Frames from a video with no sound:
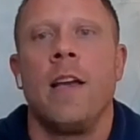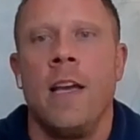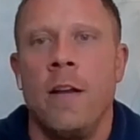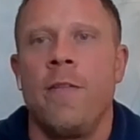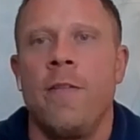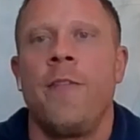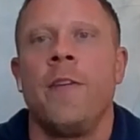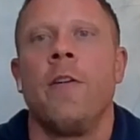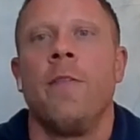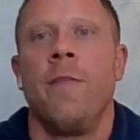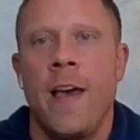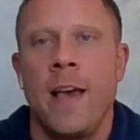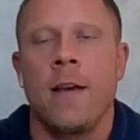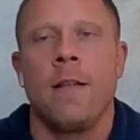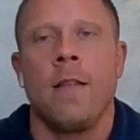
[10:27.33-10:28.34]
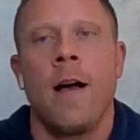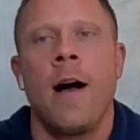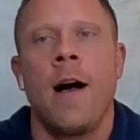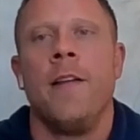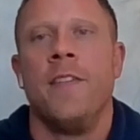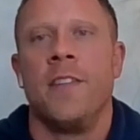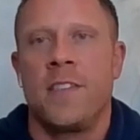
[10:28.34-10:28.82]
infill vacant
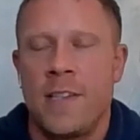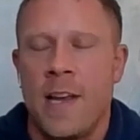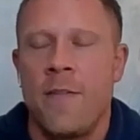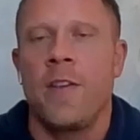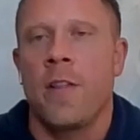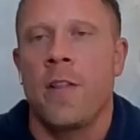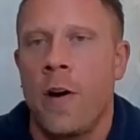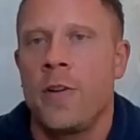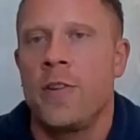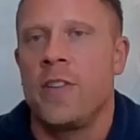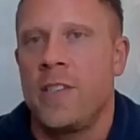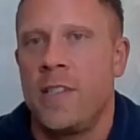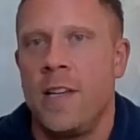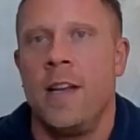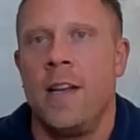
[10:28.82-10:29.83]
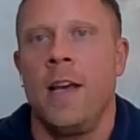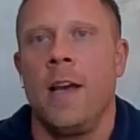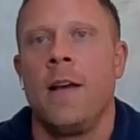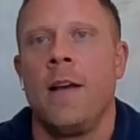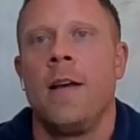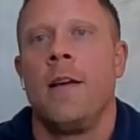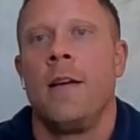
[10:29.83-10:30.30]
lot in the 7th largest city